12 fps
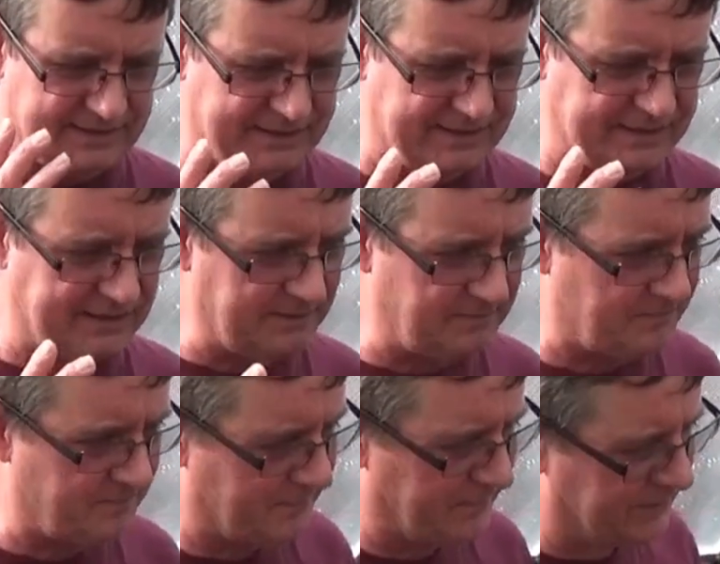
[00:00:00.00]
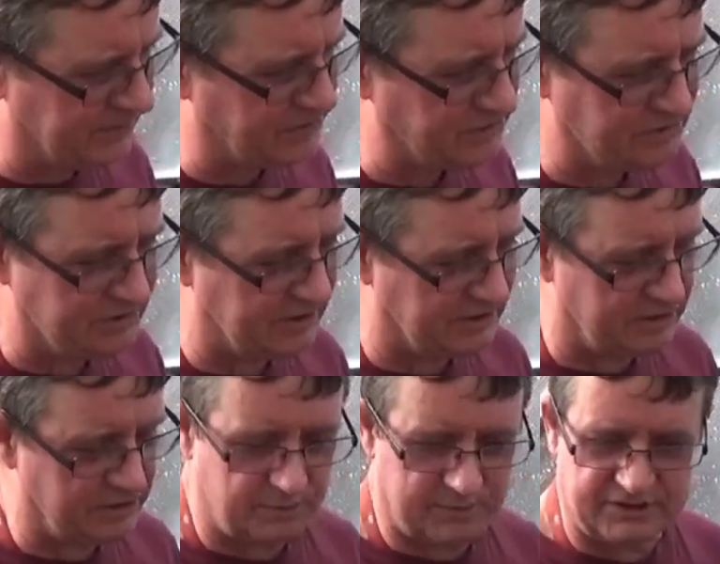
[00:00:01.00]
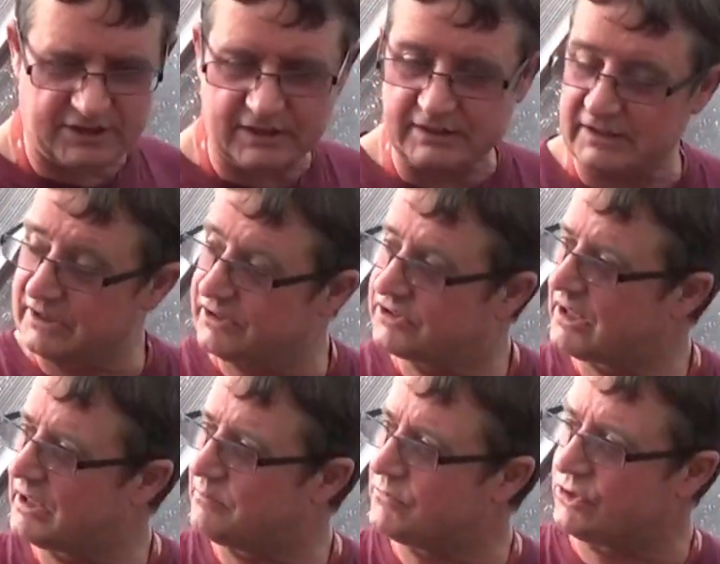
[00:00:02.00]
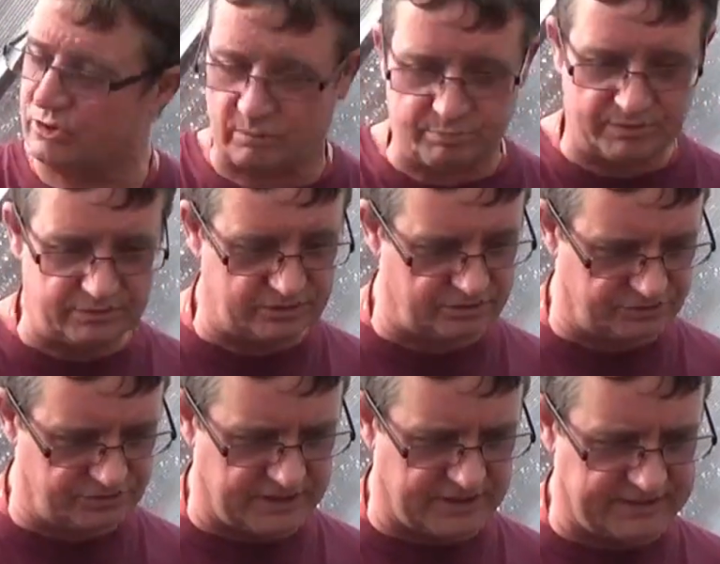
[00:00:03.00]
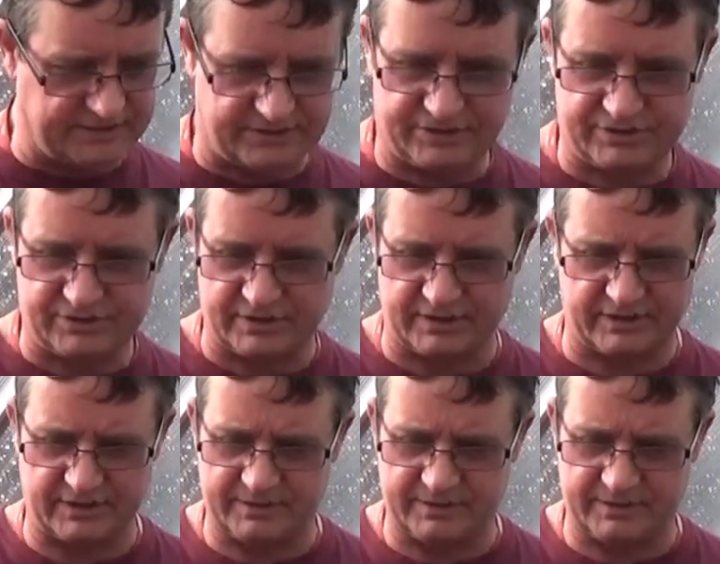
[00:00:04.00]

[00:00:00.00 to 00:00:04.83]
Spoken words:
This is going to do exactly the same job as that